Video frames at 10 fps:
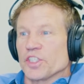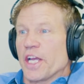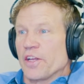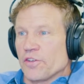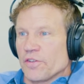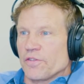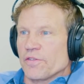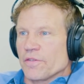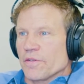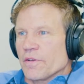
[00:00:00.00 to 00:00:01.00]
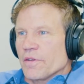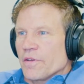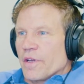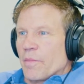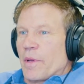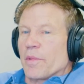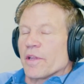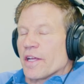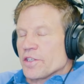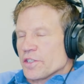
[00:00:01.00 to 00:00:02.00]
changes, and maybe
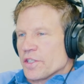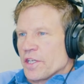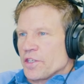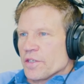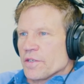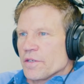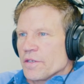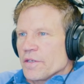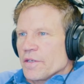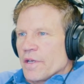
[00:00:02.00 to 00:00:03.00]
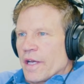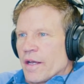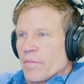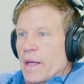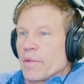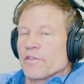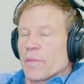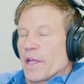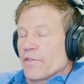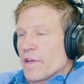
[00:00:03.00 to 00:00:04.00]
legislation, and maybe
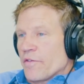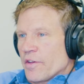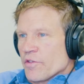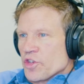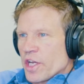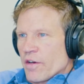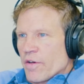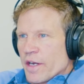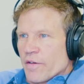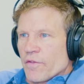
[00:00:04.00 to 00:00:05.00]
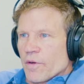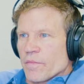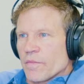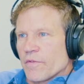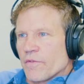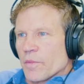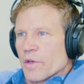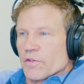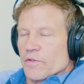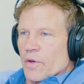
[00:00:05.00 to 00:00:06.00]
some of that stuff even generated from
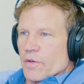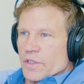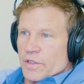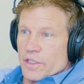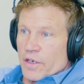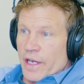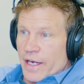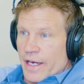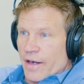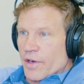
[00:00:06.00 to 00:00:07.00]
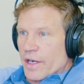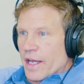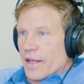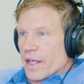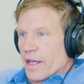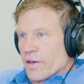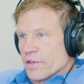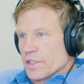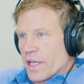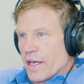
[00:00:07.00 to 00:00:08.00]
those folks, since they're in it every day and they
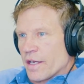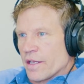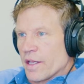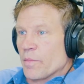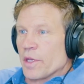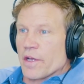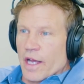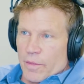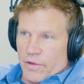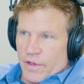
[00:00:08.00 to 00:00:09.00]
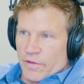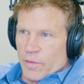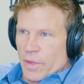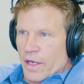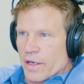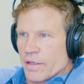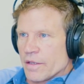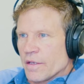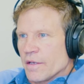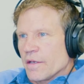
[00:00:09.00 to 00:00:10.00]
understand it and they be common sense about it.
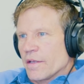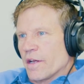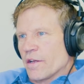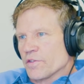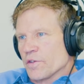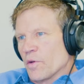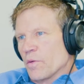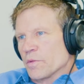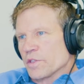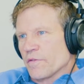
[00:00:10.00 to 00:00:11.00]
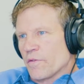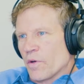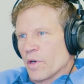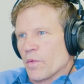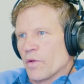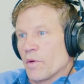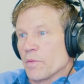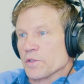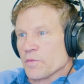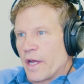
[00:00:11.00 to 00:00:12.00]
They'd also know what was affordable,
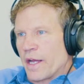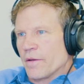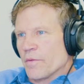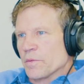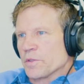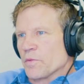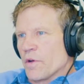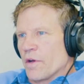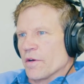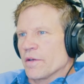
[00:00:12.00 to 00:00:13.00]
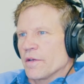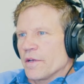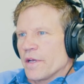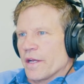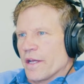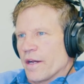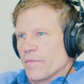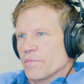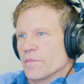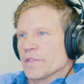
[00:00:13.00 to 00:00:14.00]
what was right, what was wrong, and kind of
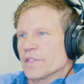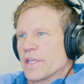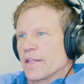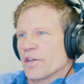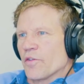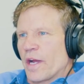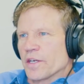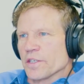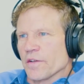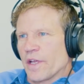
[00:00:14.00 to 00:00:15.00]
set the direction